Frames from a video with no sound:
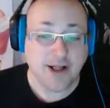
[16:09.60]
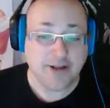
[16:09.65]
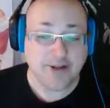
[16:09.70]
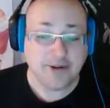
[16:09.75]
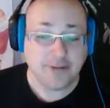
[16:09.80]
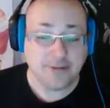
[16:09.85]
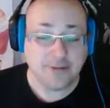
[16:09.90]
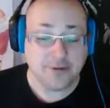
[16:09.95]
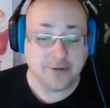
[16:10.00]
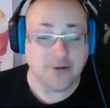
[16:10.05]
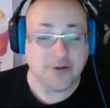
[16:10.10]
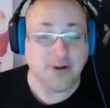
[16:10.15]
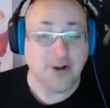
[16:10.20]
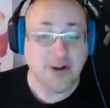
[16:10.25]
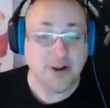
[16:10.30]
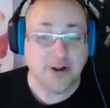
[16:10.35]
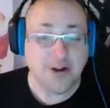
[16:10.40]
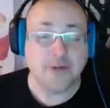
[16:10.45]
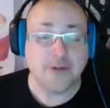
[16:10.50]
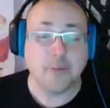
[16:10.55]
different.
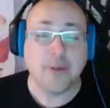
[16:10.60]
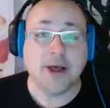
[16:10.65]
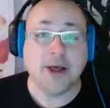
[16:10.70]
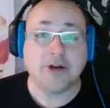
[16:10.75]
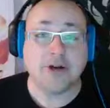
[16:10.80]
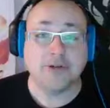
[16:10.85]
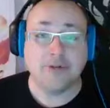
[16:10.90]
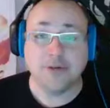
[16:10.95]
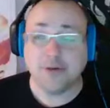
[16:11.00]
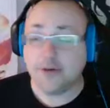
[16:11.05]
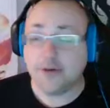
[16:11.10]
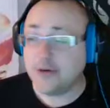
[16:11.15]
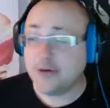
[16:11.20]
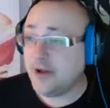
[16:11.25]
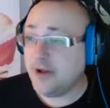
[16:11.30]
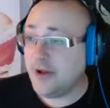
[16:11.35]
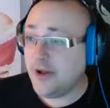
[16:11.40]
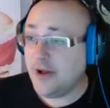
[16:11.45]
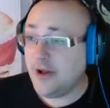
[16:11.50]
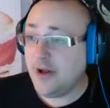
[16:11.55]
The battlefield
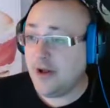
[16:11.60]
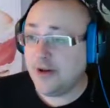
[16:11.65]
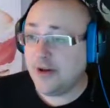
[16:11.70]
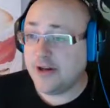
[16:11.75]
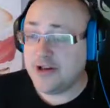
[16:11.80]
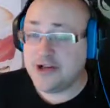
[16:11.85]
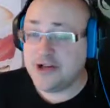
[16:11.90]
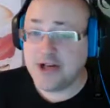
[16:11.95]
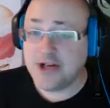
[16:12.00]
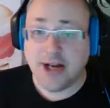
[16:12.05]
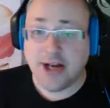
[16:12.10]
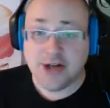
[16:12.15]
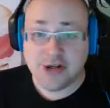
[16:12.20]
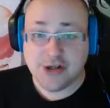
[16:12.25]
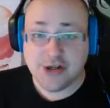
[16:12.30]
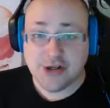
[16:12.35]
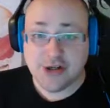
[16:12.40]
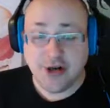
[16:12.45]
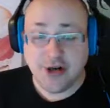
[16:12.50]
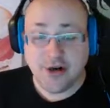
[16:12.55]
can
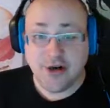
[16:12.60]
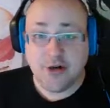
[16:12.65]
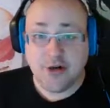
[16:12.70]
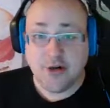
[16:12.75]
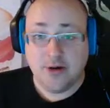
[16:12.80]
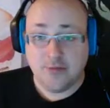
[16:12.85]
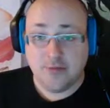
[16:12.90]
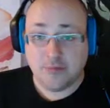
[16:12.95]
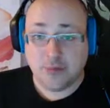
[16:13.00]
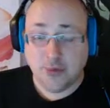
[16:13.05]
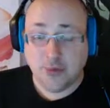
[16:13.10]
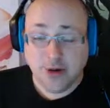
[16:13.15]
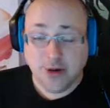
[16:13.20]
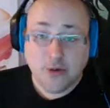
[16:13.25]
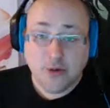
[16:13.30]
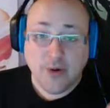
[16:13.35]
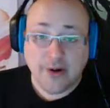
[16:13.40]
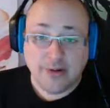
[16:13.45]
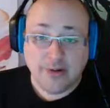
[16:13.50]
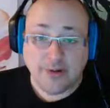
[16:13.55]
change pretty
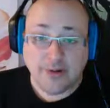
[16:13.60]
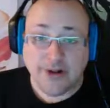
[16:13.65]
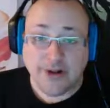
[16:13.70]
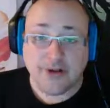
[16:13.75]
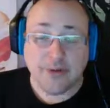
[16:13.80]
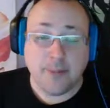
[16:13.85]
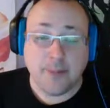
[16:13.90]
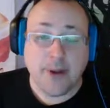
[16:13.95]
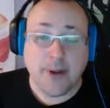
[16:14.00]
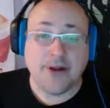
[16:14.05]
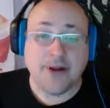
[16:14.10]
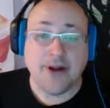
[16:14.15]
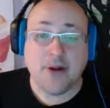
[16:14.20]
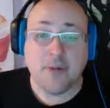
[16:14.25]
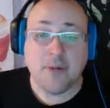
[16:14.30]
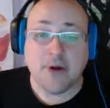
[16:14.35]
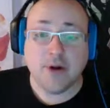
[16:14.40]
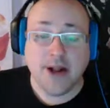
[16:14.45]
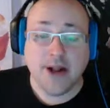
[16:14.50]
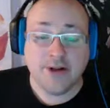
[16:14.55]
quickly depending on
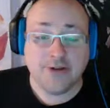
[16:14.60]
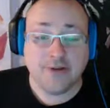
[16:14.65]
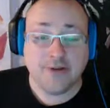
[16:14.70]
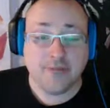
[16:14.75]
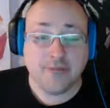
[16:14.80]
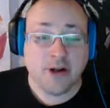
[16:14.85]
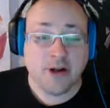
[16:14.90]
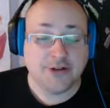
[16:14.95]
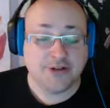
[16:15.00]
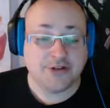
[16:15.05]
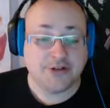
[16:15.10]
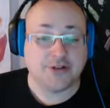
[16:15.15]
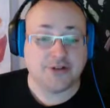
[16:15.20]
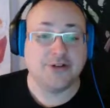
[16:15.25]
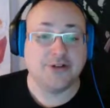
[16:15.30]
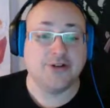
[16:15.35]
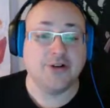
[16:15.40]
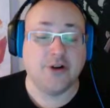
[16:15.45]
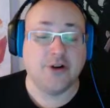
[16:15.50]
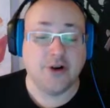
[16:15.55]
what kinds of
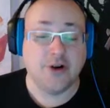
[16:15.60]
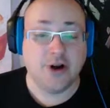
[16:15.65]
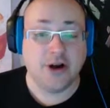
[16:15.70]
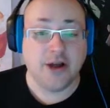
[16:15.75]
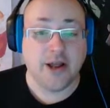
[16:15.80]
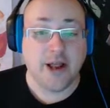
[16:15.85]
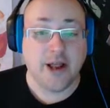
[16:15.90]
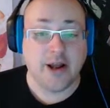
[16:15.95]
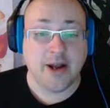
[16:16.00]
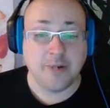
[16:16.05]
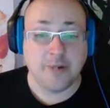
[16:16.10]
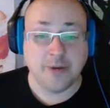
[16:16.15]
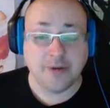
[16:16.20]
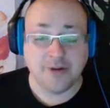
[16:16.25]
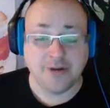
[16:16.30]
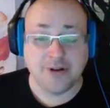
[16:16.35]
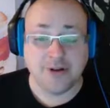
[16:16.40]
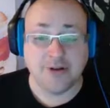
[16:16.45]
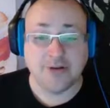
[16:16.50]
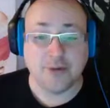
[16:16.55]
monsters and
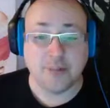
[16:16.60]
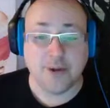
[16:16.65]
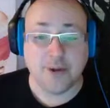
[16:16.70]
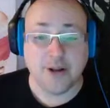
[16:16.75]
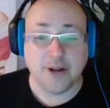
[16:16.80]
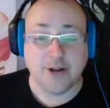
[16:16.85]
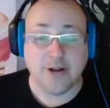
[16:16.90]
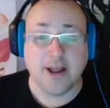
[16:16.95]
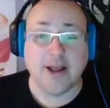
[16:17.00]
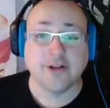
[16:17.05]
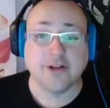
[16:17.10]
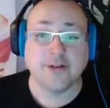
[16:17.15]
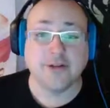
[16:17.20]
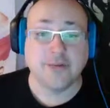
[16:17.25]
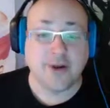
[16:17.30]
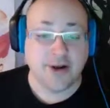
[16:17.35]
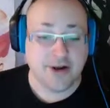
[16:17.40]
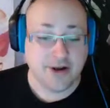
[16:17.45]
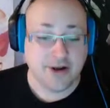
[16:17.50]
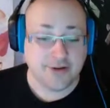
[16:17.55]
abilities are being
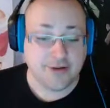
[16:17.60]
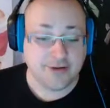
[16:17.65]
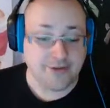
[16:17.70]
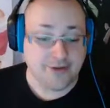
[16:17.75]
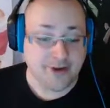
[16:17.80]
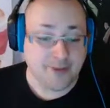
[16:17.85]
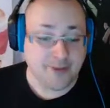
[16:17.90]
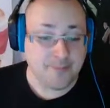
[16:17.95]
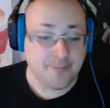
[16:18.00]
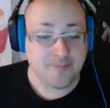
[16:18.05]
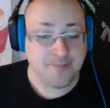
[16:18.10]
activated at the time.